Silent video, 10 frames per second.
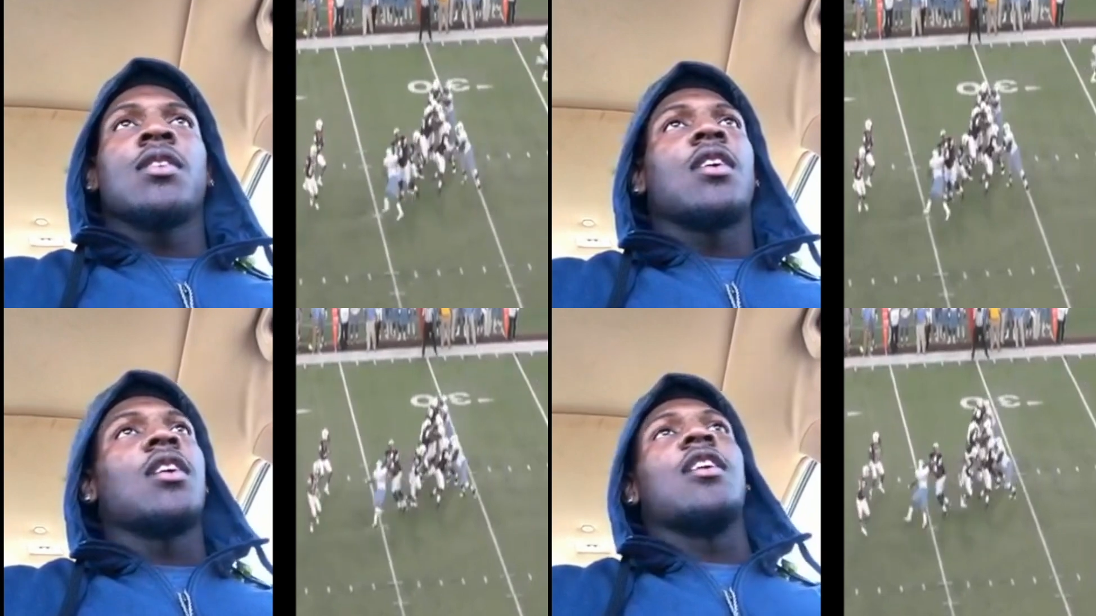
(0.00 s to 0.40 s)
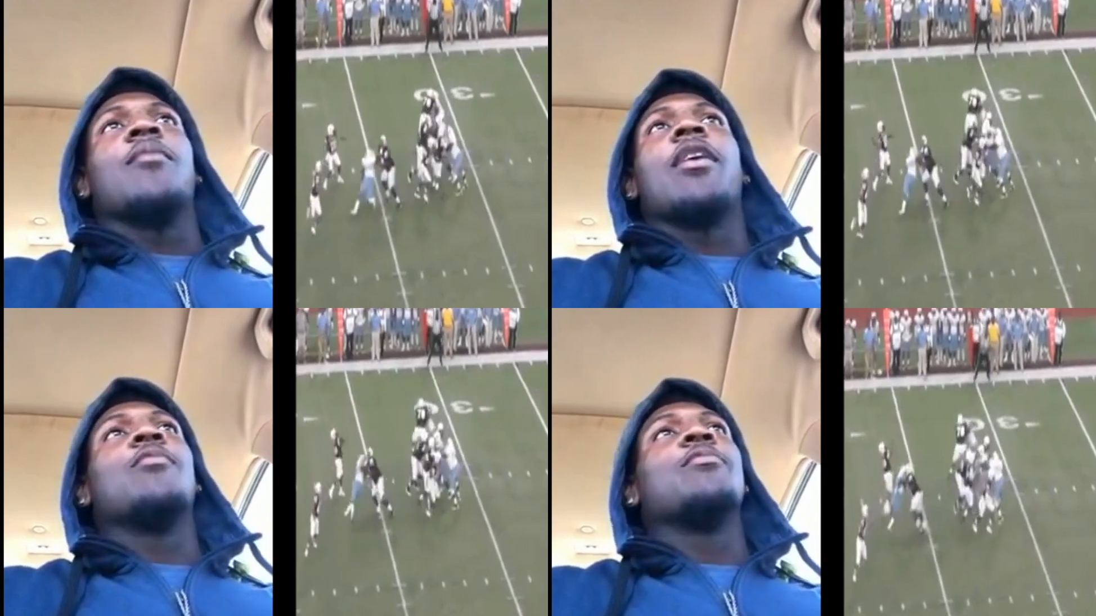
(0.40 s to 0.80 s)

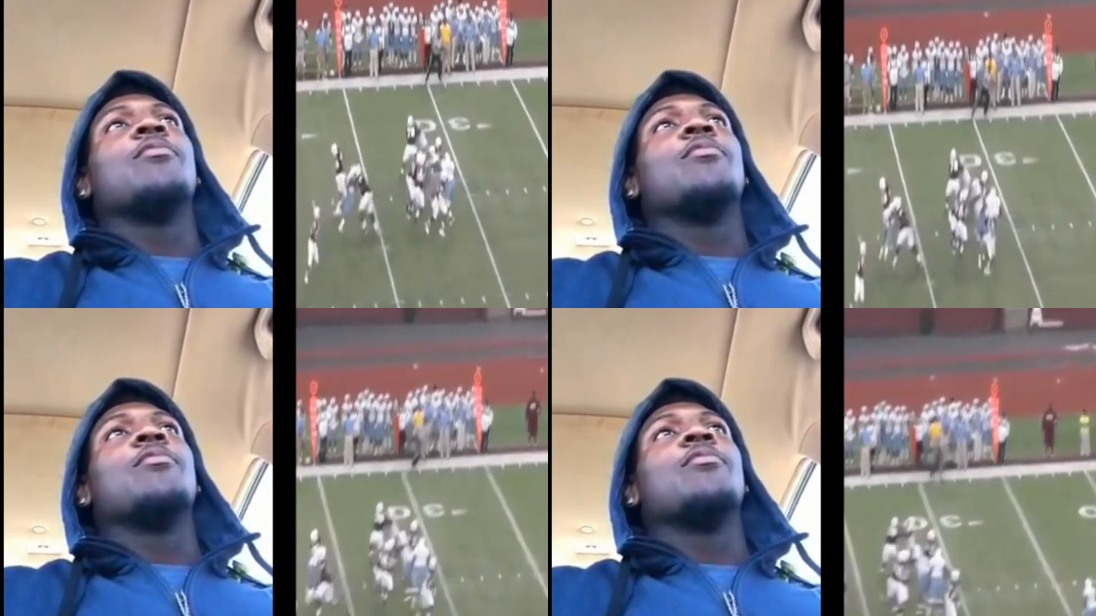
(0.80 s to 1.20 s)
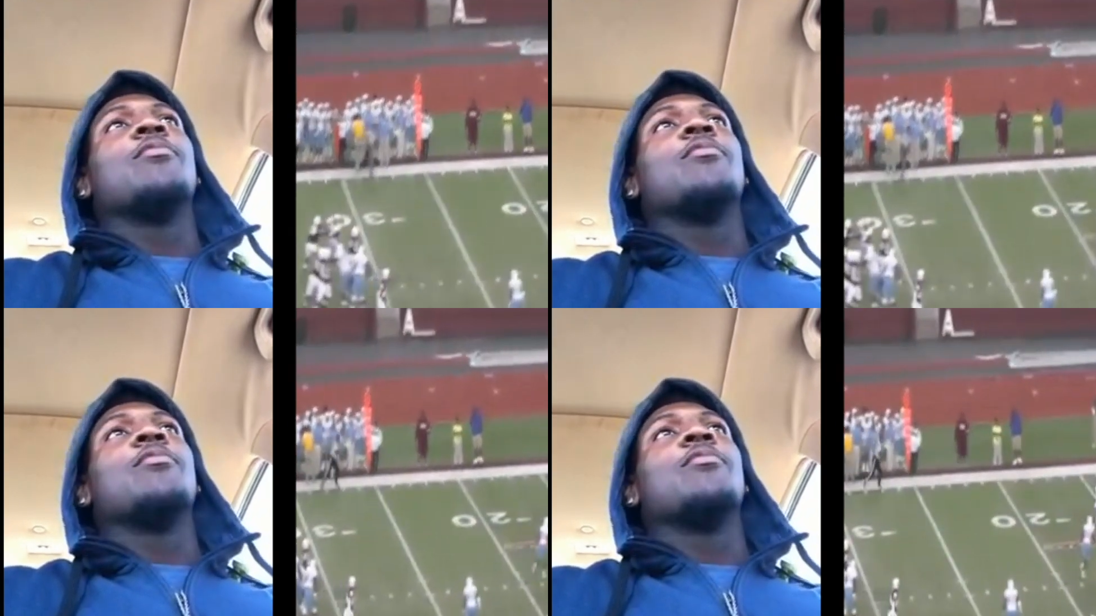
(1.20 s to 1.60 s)
About me, I'm just a
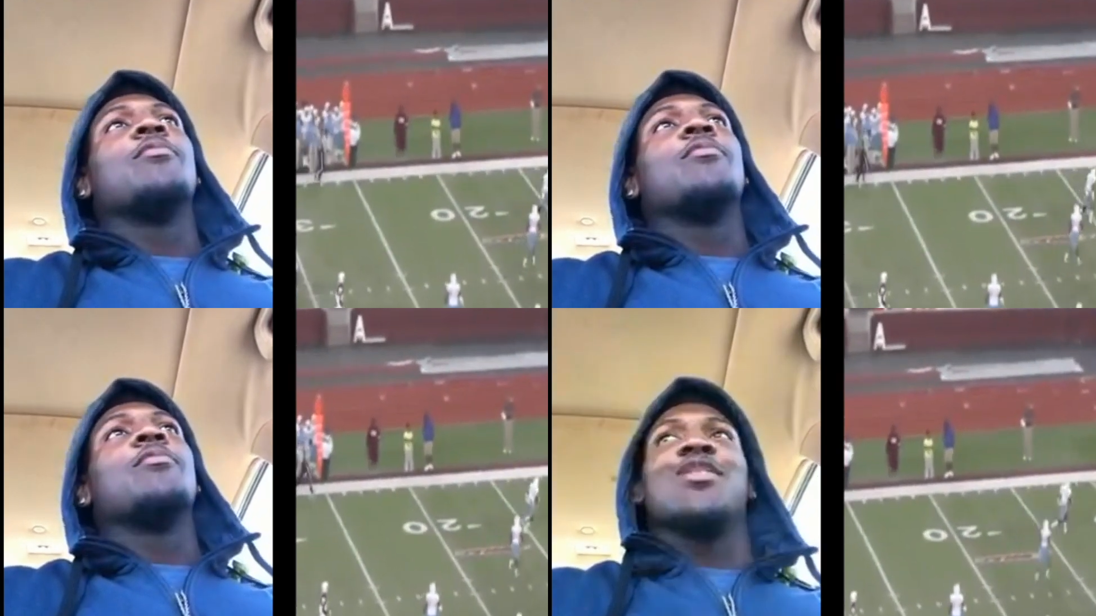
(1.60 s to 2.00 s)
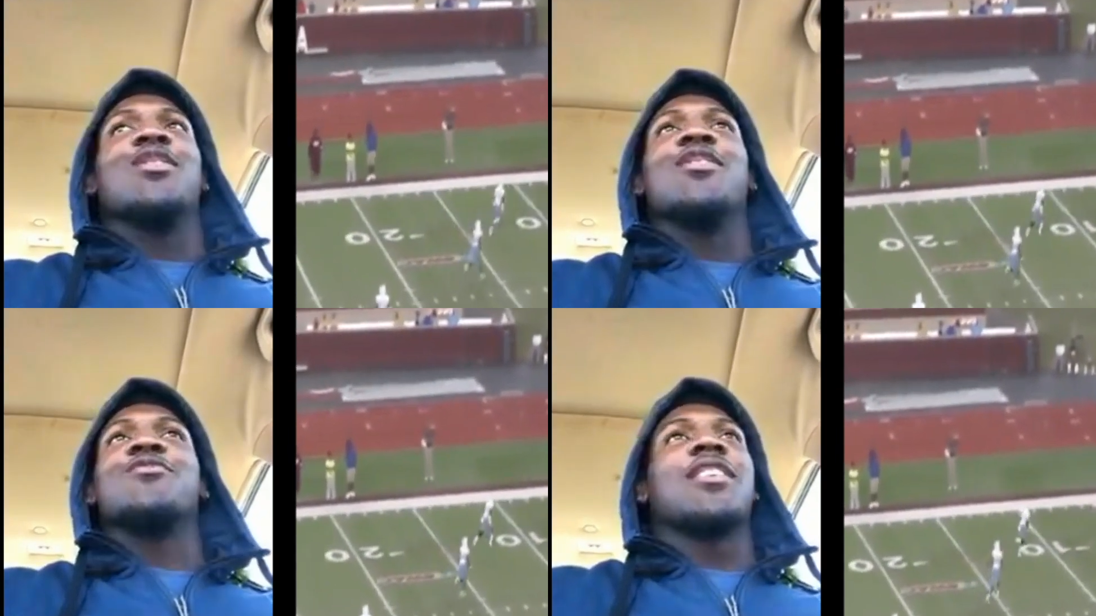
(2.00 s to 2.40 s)
guy that just
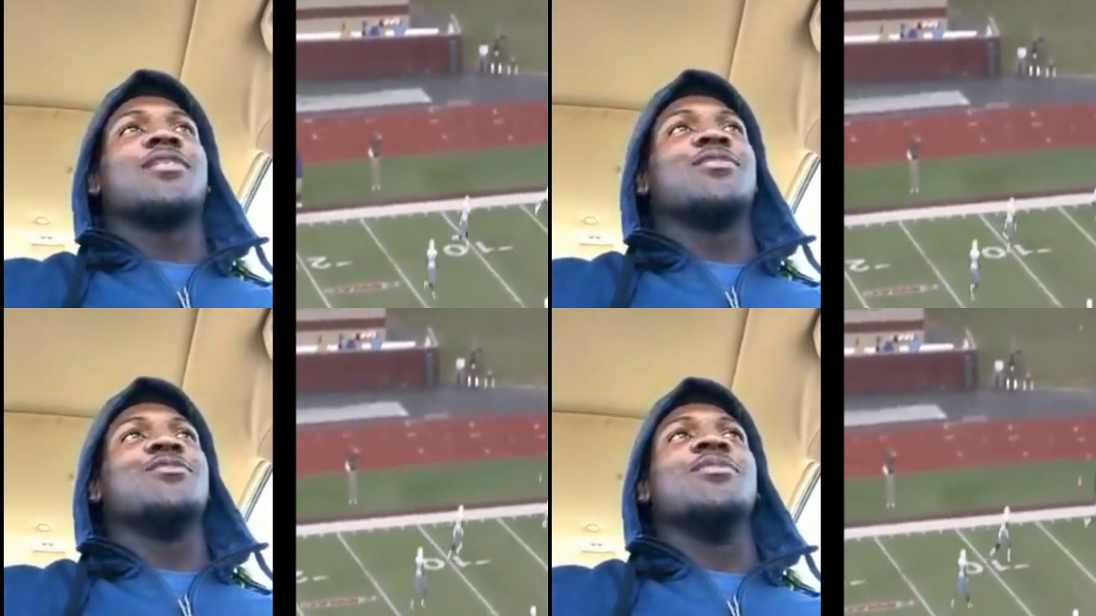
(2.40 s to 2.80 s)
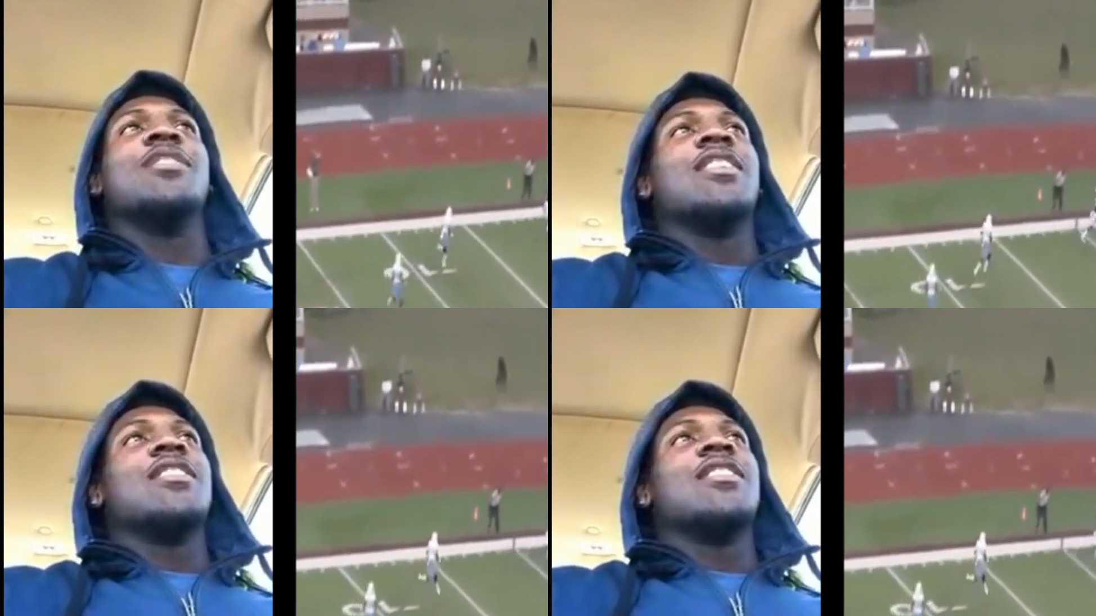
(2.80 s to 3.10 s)
loves what I do.